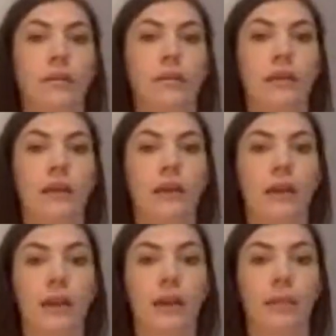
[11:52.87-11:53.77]
and
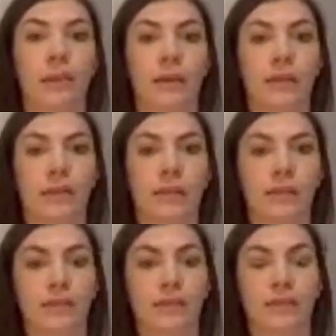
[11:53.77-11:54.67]
in about a
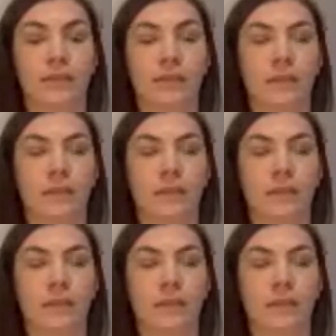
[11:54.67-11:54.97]
centimetre.